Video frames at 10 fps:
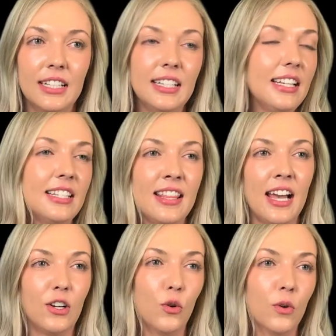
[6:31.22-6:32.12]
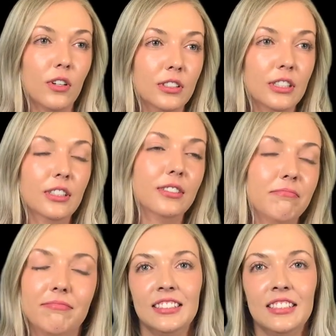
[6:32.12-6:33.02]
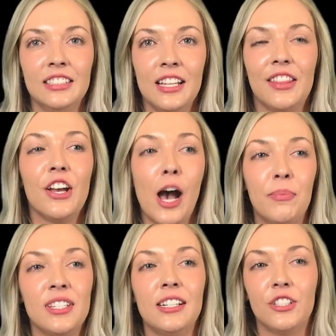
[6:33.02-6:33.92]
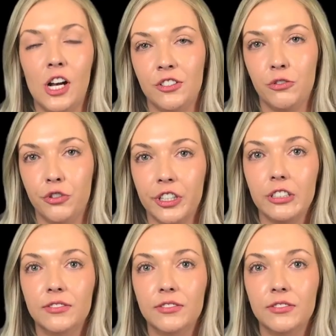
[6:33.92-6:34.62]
Isn't that cool? The opposite is also true.